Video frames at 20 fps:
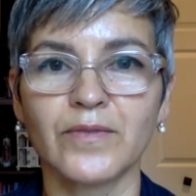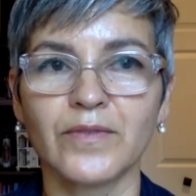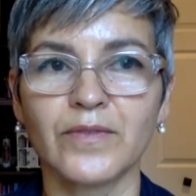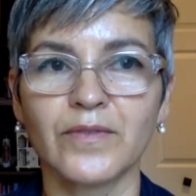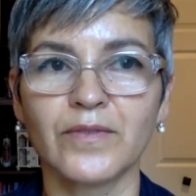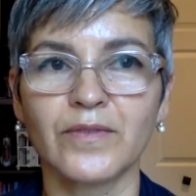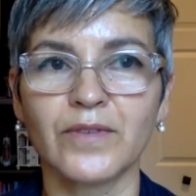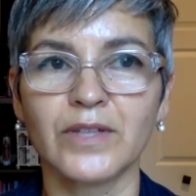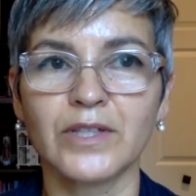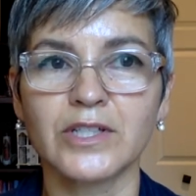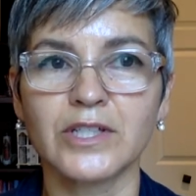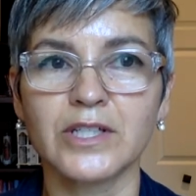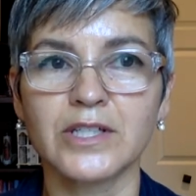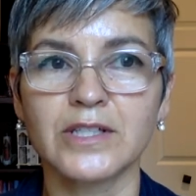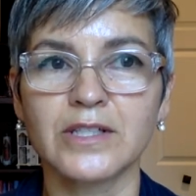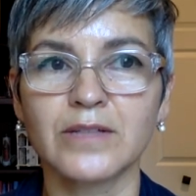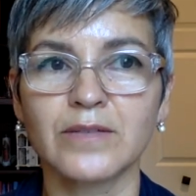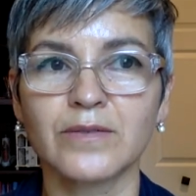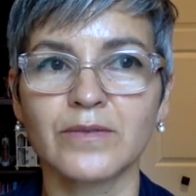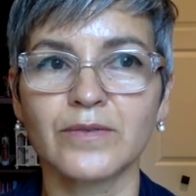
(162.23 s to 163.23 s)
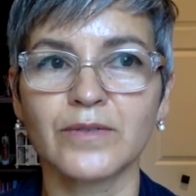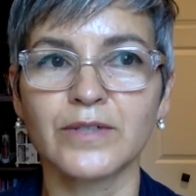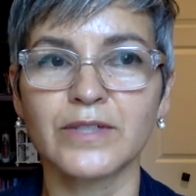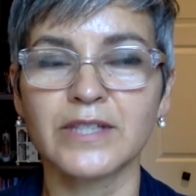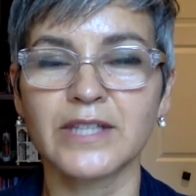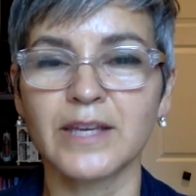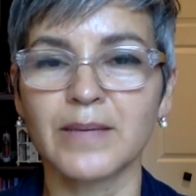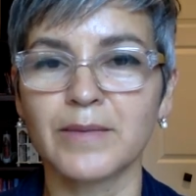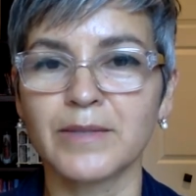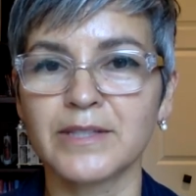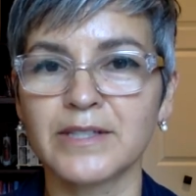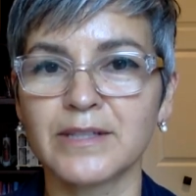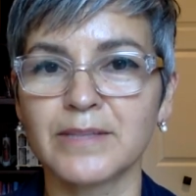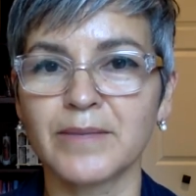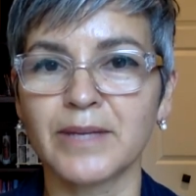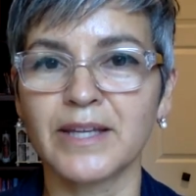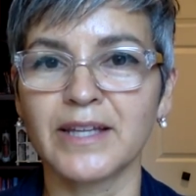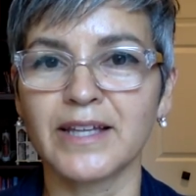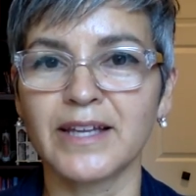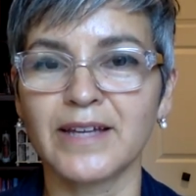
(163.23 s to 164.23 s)
when Justin first came into
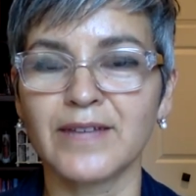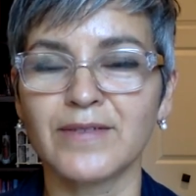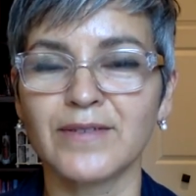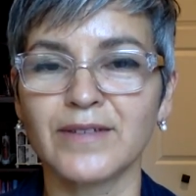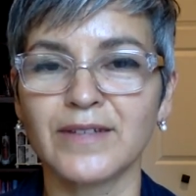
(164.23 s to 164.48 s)
my life,